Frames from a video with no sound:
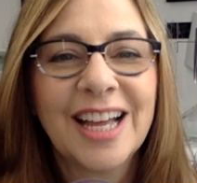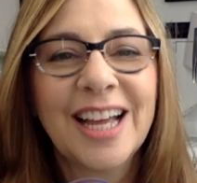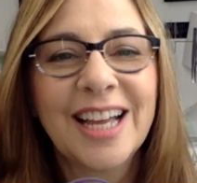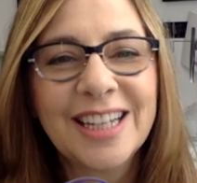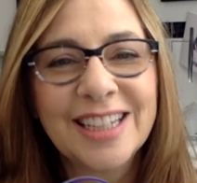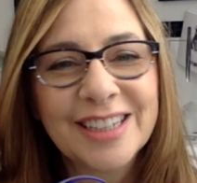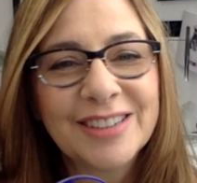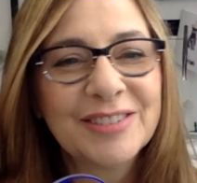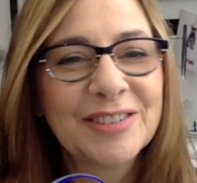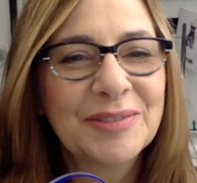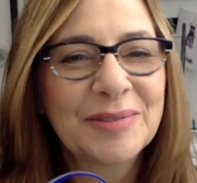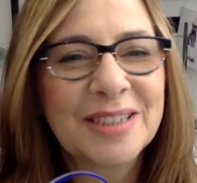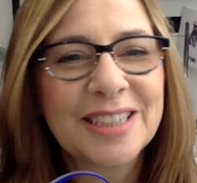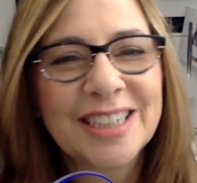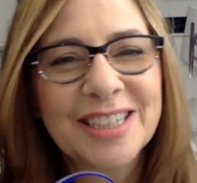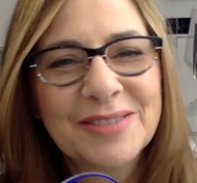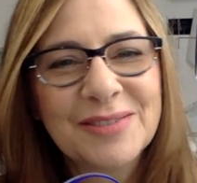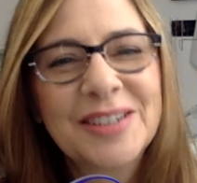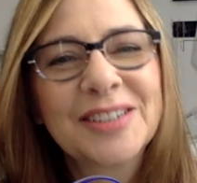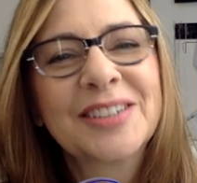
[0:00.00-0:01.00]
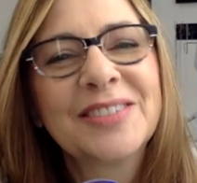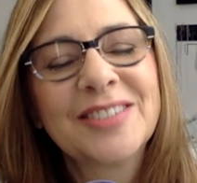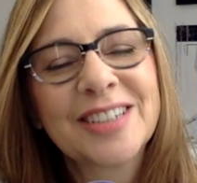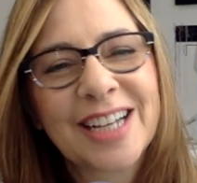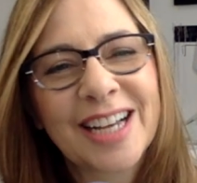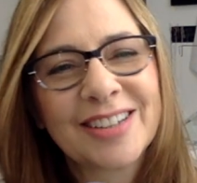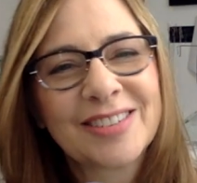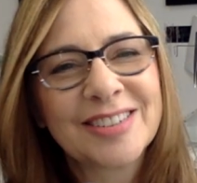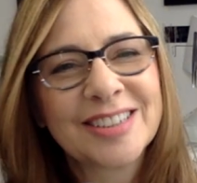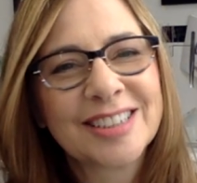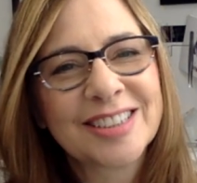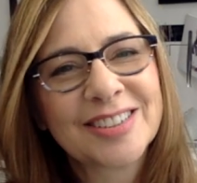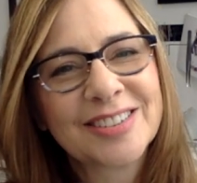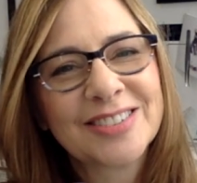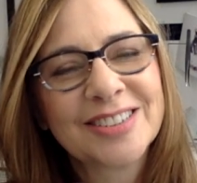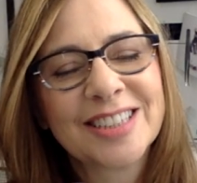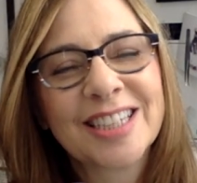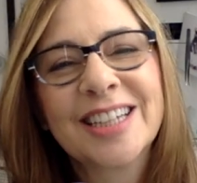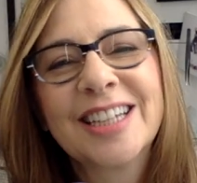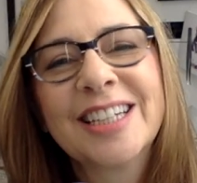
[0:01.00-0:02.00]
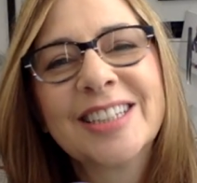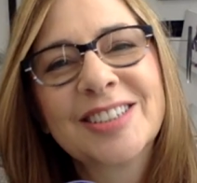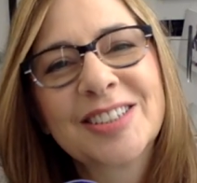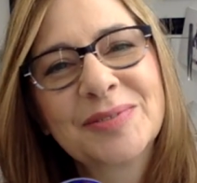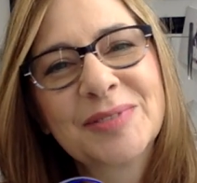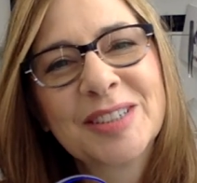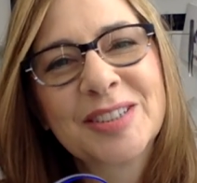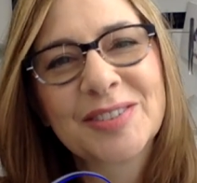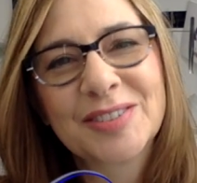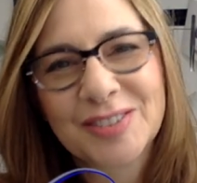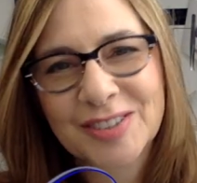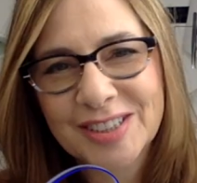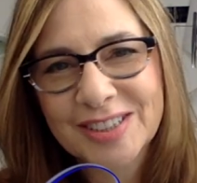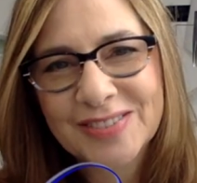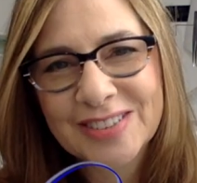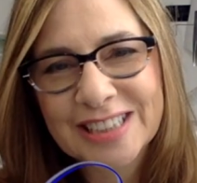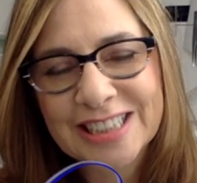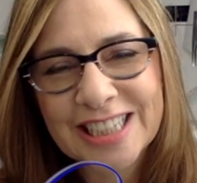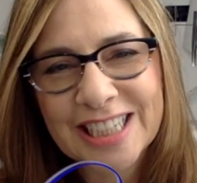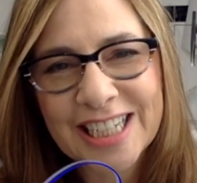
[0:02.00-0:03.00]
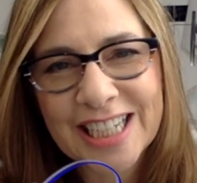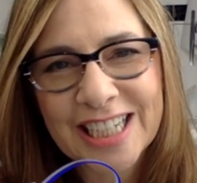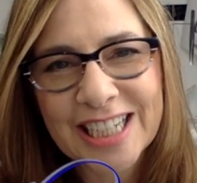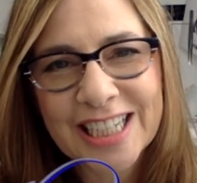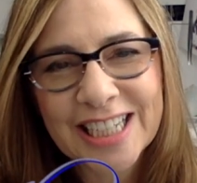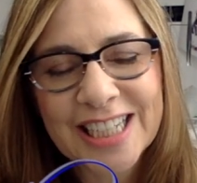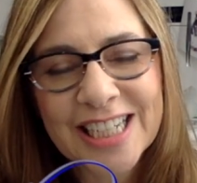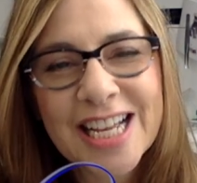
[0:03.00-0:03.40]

Hello everybody, welcome to Catherine Sews. Thanks so much for joining me today.